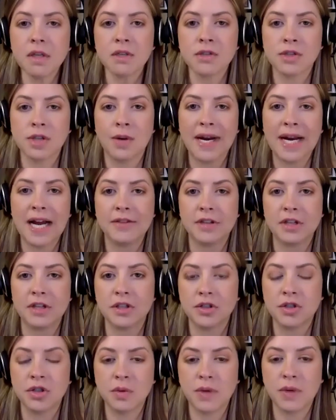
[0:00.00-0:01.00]
So I had
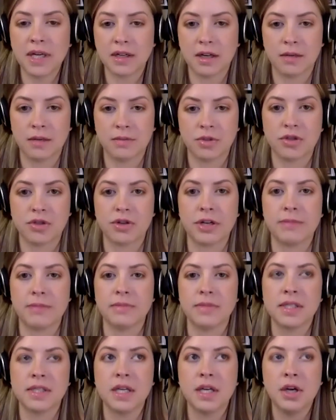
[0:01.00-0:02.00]
these two income
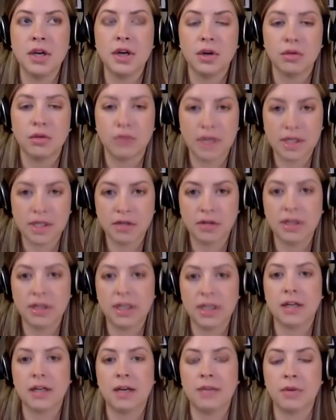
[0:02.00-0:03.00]
streams, rental
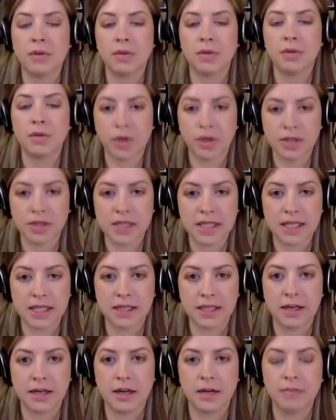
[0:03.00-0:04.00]
income and royalty
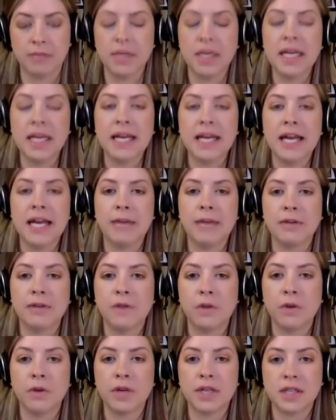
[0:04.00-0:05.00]
income, and we
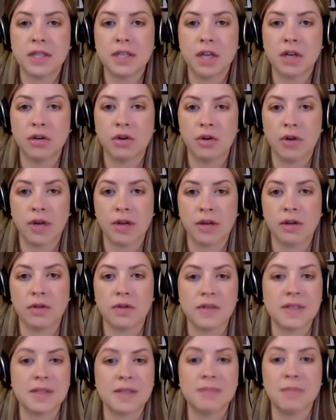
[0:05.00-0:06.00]
focused on growing
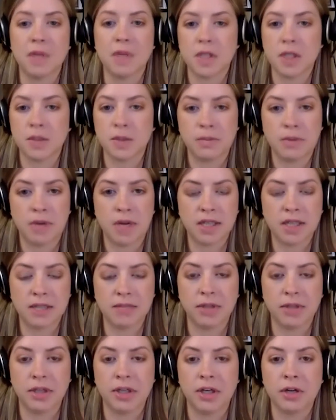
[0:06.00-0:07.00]
those as much as we
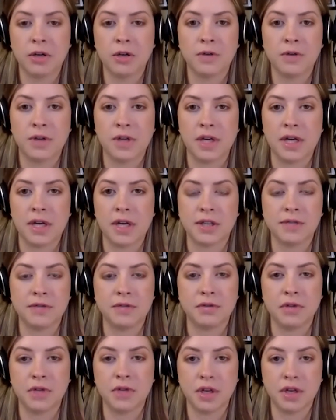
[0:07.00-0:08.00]
possibly could over the next
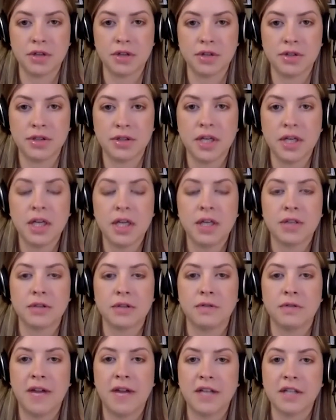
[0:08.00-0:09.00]
few years.
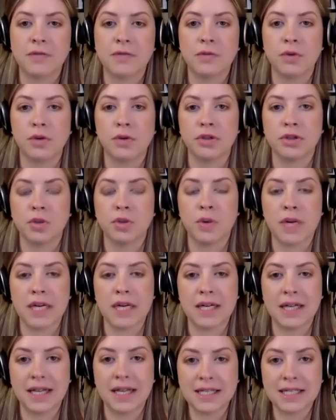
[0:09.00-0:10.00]
So fast forward to
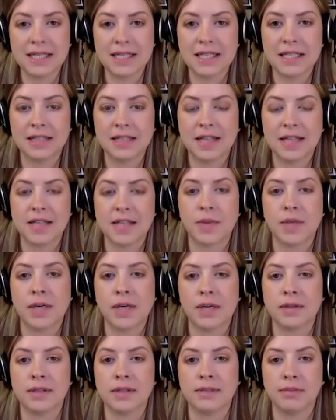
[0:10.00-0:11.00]
twenty nineteen, that's when
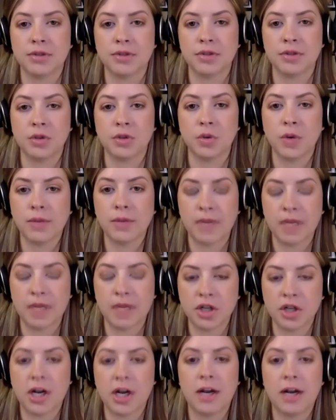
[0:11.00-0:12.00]
I was able to quit my
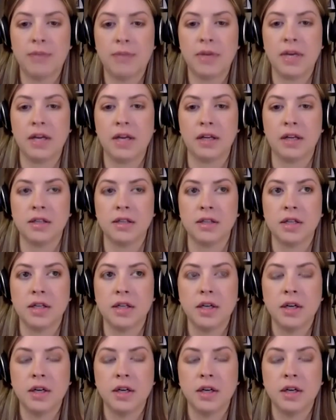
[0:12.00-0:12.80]
job and